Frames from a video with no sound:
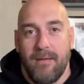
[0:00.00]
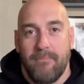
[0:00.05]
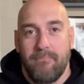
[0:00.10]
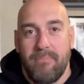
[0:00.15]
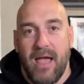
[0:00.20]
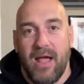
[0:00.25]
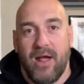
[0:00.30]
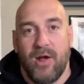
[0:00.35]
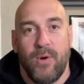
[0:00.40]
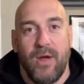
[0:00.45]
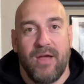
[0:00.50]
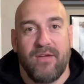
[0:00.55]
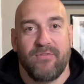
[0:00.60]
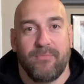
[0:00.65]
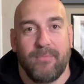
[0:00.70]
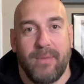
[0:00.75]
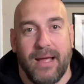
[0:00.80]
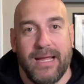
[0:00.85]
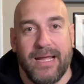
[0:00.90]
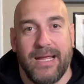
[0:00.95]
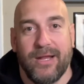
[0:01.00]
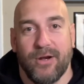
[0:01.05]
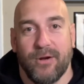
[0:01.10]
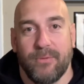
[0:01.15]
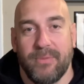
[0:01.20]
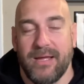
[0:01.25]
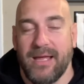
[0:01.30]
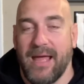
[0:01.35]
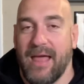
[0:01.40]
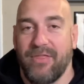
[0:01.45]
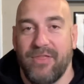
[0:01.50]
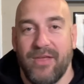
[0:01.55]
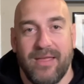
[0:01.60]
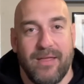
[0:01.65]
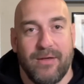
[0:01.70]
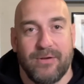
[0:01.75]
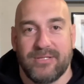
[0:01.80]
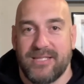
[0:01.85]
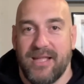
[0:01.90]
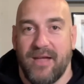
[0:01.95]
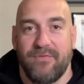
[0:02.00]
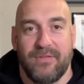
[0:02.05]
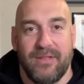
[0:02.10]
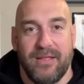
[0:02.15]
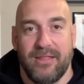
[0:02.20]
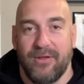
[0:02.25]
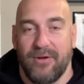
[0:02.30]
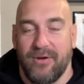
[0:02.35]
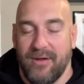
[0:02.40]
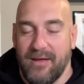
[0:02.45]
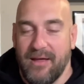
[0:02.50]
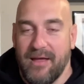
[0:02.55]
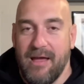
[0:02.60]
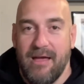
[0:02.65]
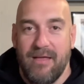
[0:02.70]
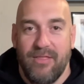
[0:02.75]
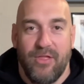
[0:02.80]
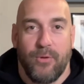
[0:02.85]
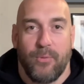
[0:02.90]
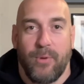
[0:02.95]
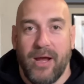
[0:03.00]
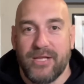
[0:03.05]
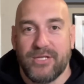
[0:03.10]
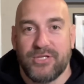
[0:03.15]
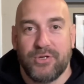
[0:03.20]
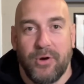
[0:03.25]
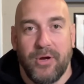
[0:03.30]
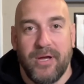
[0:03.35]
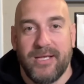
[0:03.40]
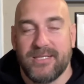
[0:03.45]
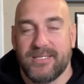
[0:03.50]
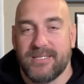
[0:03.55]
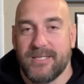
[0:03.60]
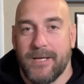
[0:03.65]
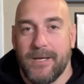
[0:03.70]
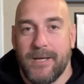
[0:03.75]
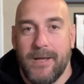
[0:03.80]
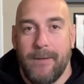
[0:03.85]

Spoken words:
back away from my heater, but I think that was definitely the right choice.